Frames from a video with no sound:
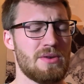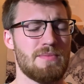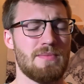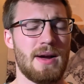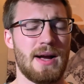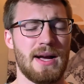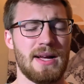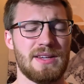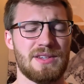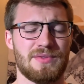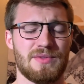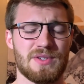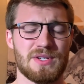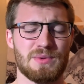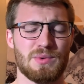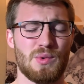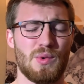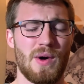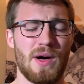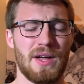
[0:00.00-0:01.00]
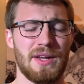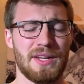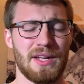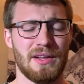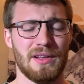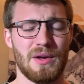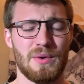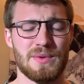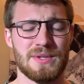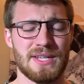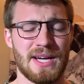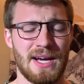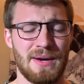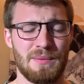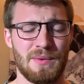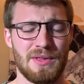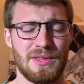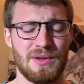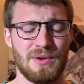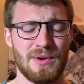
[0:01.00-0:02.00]
minds for some quality alone time
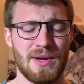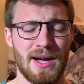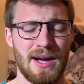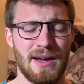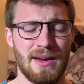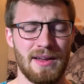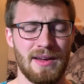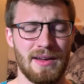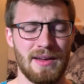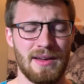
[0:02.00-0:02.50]
with you, God.